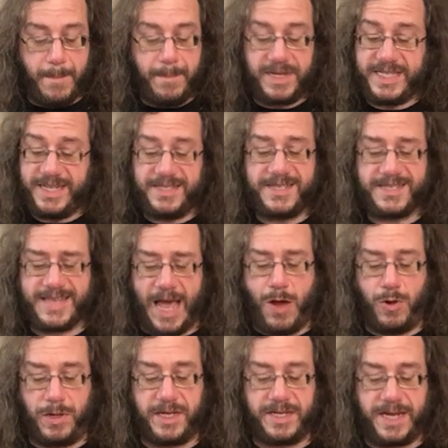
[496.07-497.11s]
but did
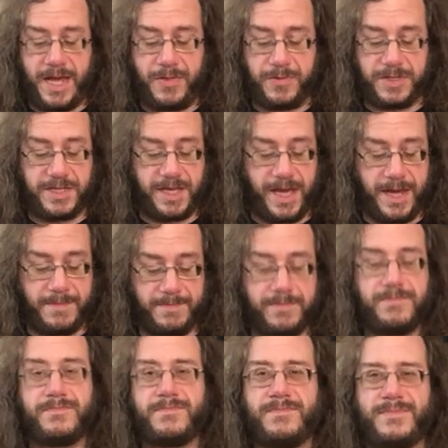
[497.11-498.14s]
scowl at Danthres again.
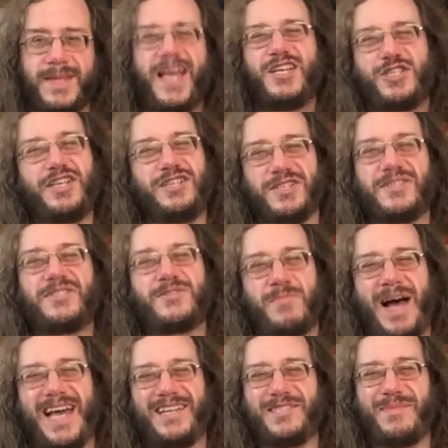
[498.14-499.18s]
She just
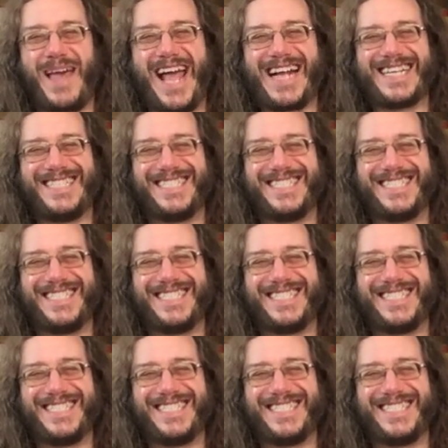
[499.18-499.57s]
smiled back.